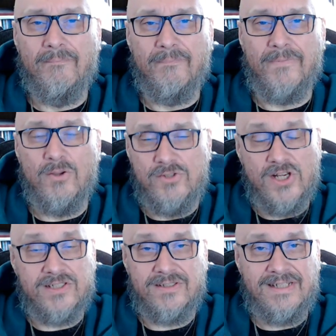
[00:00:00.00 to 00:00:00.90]
You
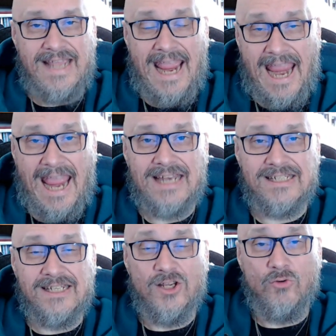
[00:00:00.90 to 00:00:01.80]
just
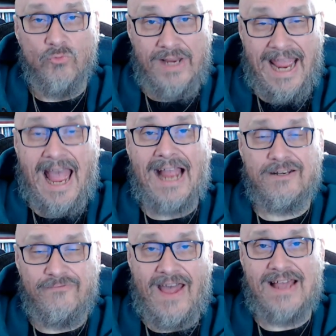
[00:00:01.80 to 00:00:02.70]
can't
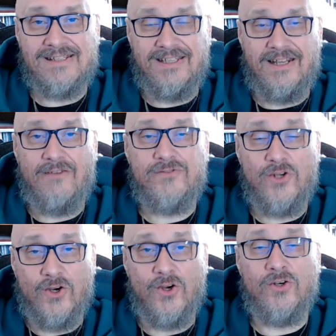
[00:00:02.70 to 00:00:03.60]
react fast enough
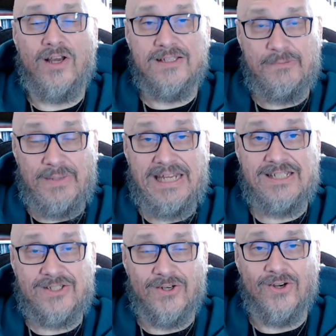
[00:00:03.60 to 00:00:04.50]
to hurt a
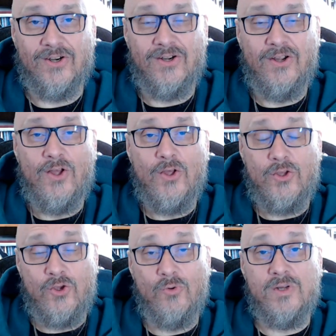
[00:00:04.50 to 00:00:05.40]
speedster.
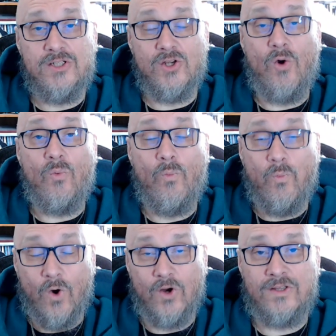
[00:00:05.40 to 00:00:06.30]
Humans don't
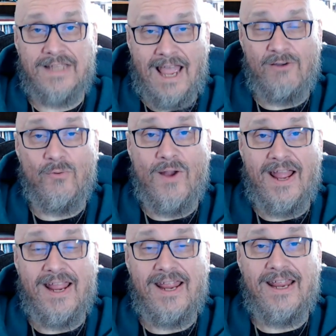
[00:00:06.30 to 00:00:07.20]
work that
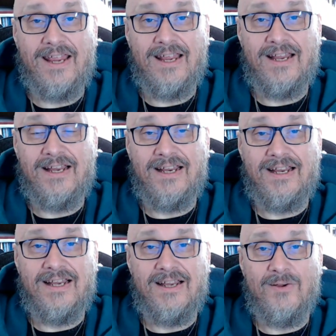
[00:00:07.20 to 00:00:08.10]
way.
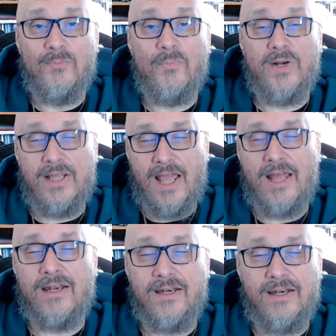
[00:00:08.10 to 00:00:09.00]
But
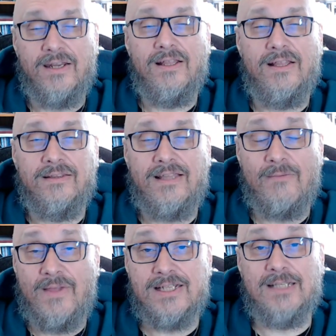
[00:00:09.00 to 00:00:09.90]
again,
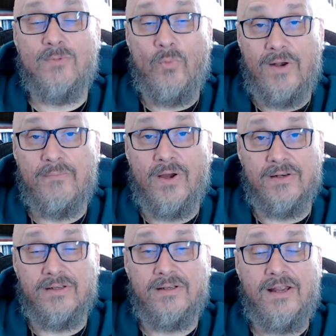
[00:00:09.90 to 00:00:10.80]
that makes them a win
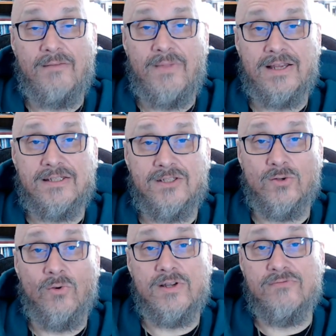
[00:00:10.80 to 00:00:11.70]
button and makes the
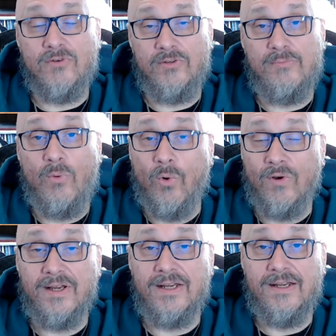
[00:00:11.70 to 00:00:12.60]
story really
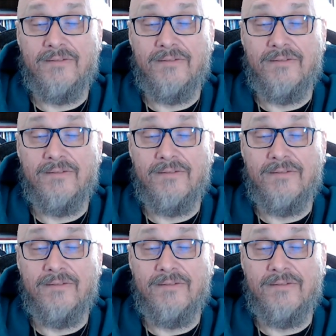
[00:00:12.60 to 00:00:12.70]
boring.